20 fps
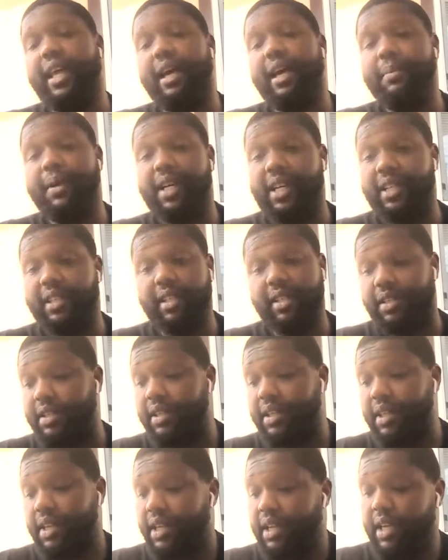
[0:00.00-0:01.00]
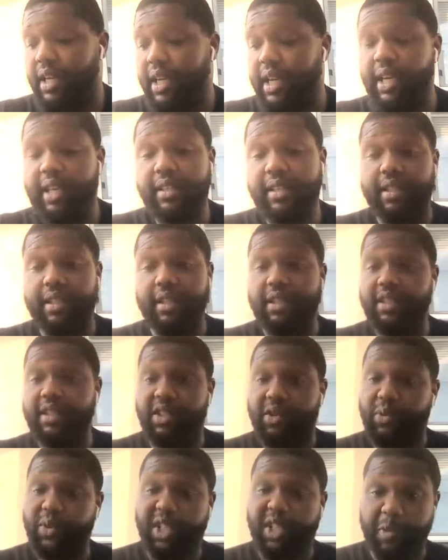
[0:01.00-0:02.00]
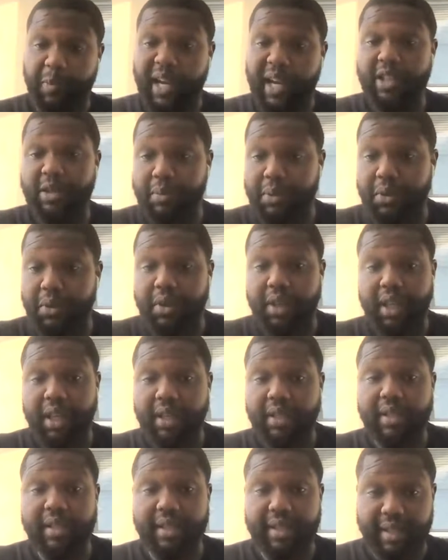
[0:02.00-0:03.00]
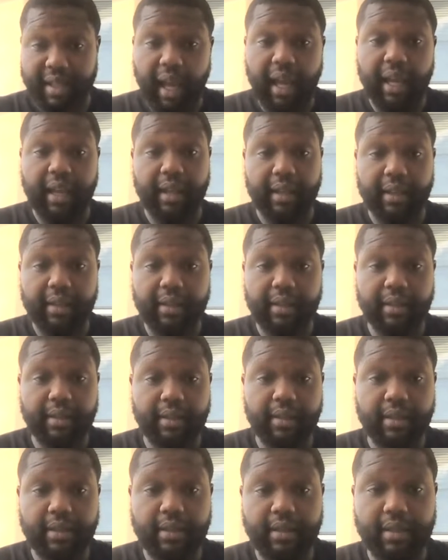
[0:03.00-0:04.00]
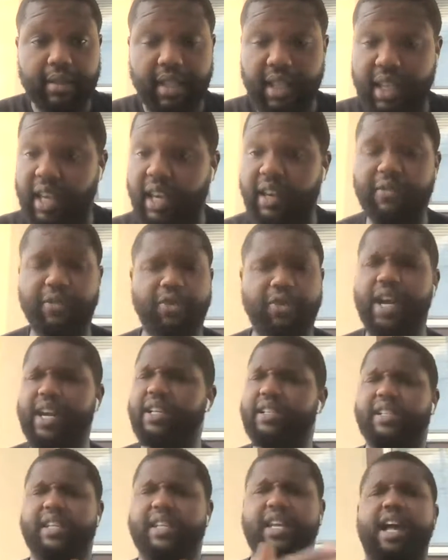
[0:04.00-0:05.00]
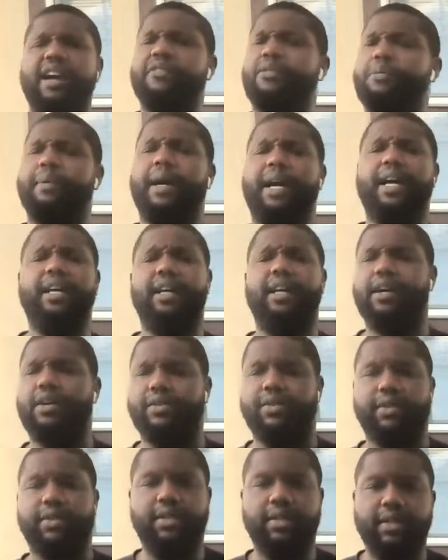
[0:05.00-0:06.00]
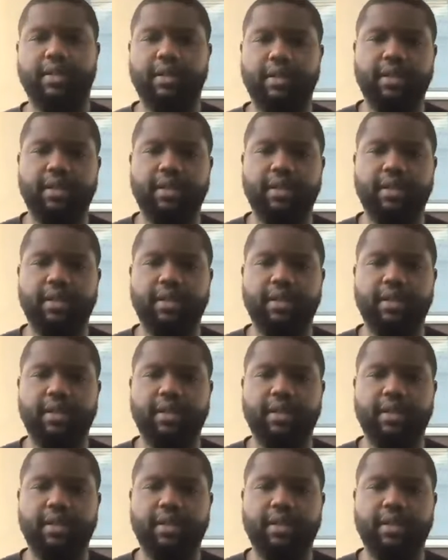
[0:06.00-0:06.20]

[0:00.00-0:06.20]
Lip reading: that, because it's the respectable thing to say, to give credit to everybody else.